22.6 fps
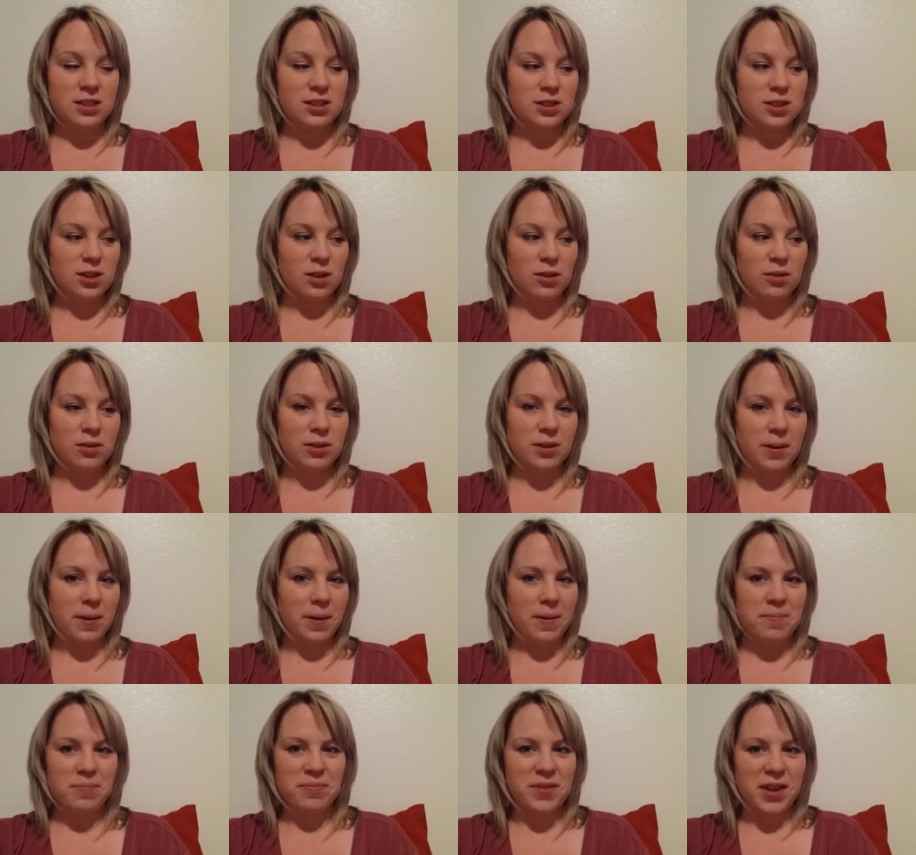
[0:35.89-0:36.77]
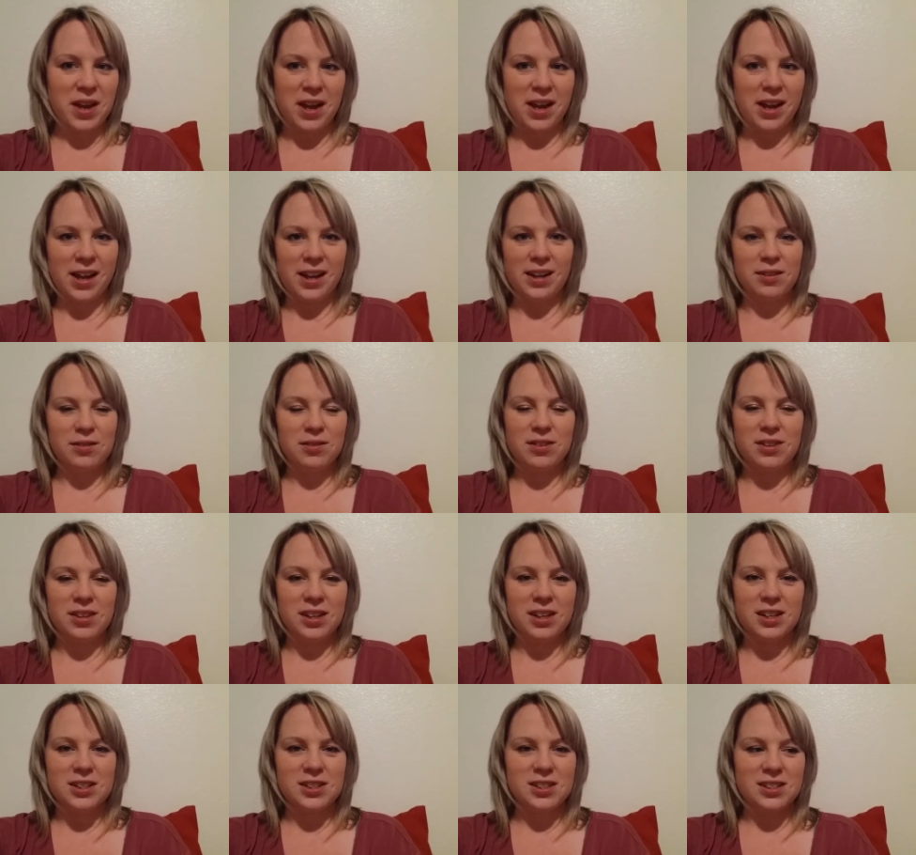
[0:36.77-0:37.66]
So uh, I
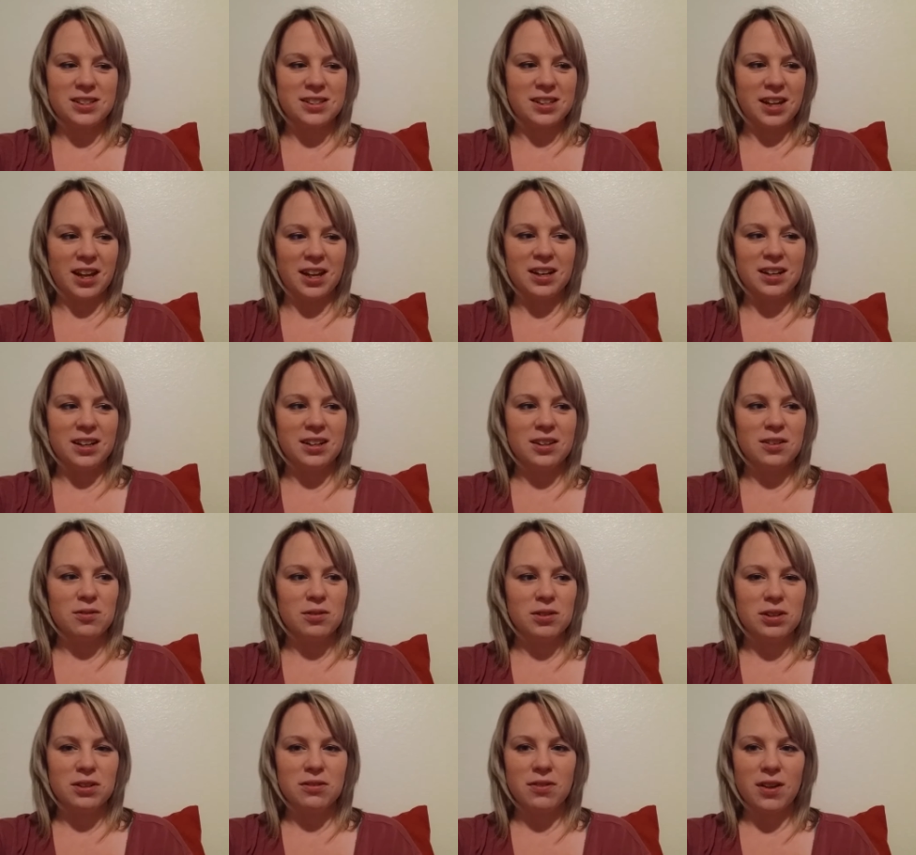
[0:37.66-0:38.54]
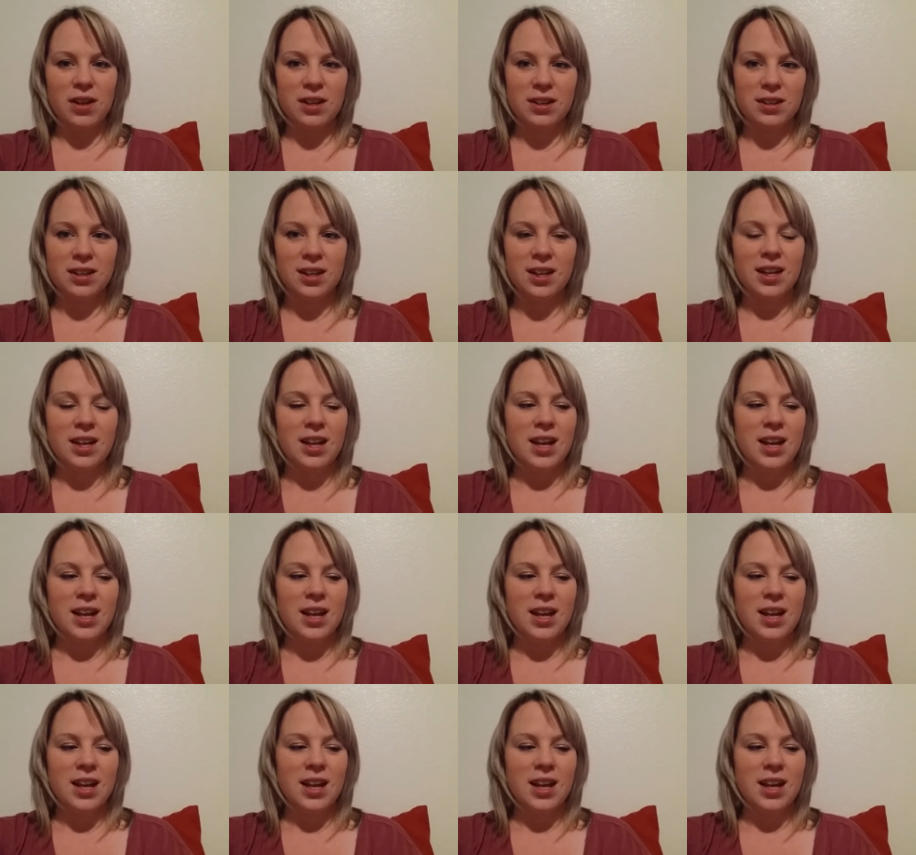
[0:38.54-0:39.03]
think it's exciting and really fun.